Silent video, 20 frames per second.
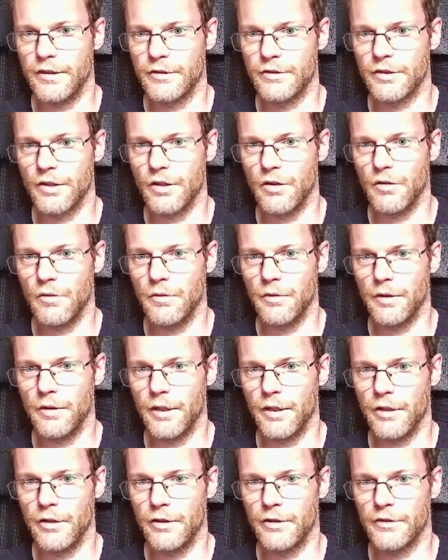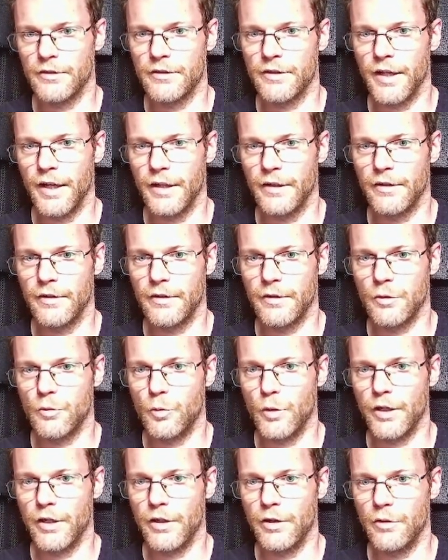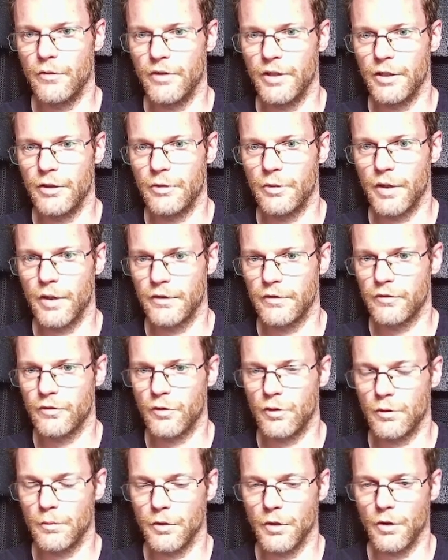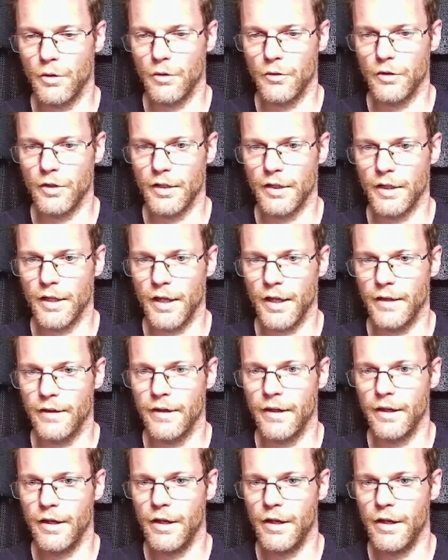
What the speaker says: So here is that quick UV transform node again,